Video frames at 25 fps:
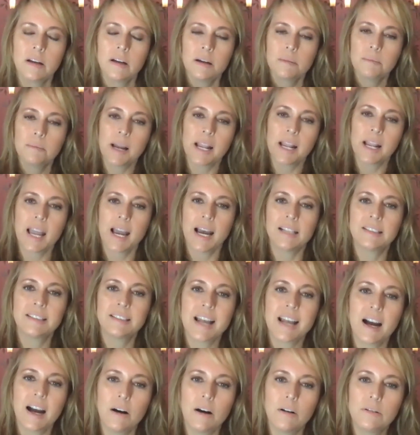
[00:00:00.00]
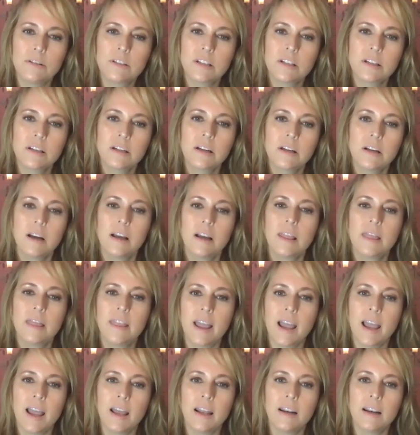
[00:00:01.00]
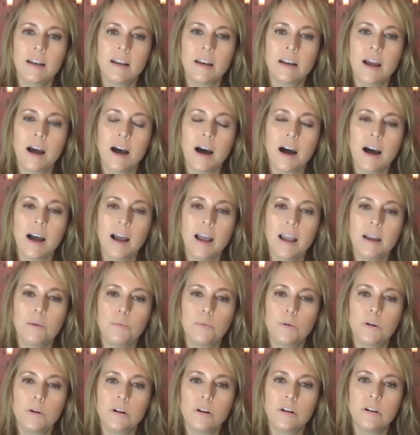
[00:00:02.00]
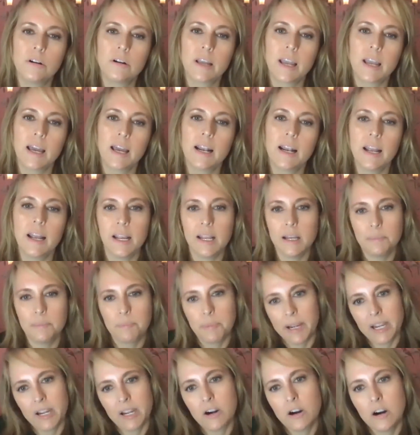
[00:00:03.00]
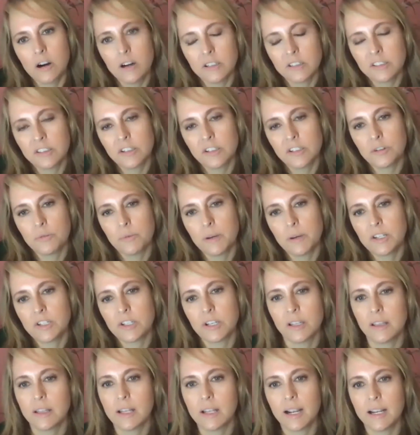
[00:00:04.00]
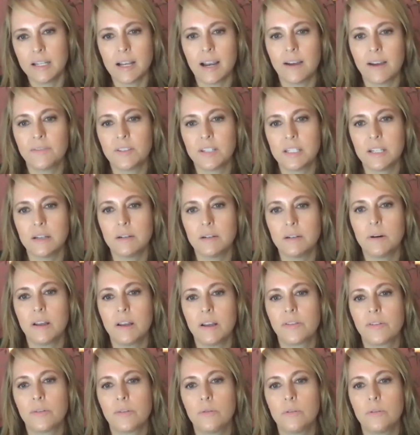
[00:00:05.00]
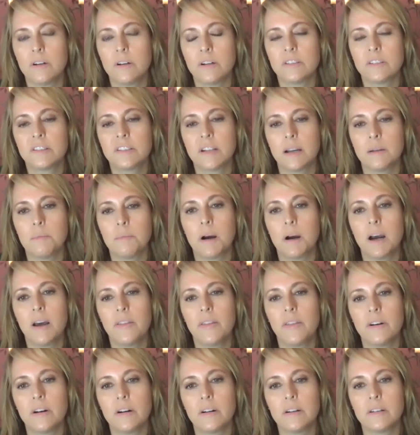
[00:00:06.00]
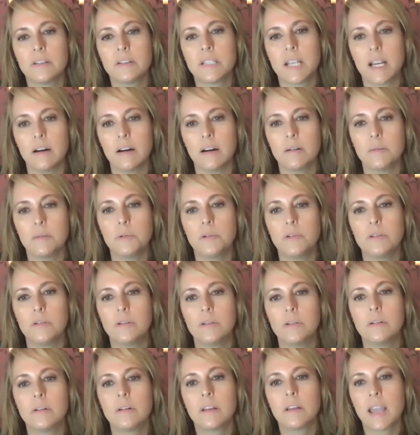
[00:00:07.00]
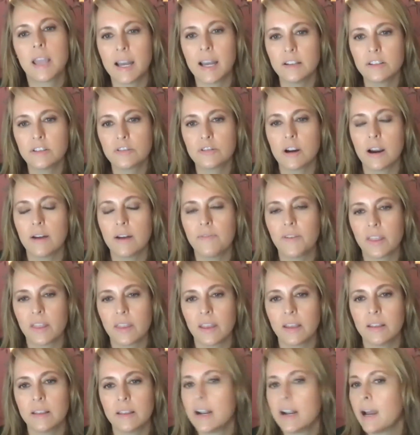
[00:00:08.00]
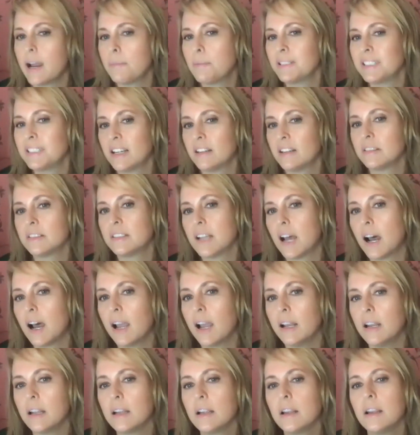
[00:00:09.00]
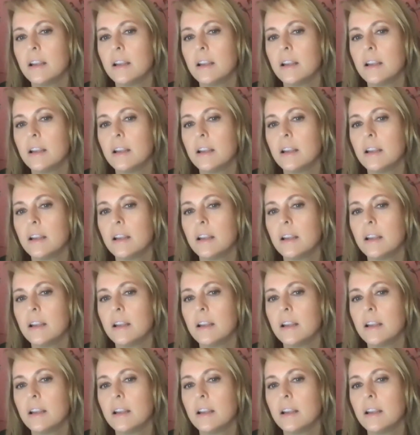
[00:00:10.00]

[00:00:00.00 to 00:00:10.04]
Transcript: my cats out, then I will get a hit by car situation that I'd have to deal with, or some other terrible catastrophic thing that happens outside.